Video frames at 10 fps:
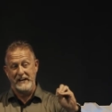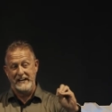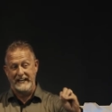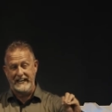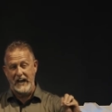
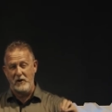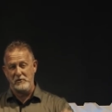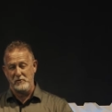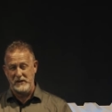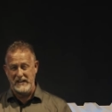an
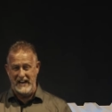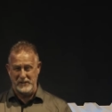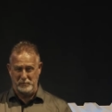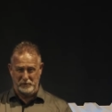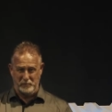encounter he
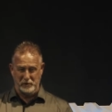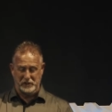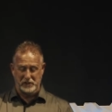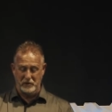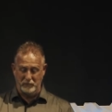has with a
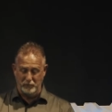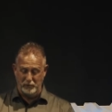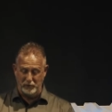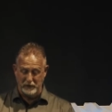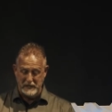rich young
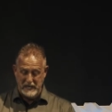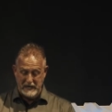ruler,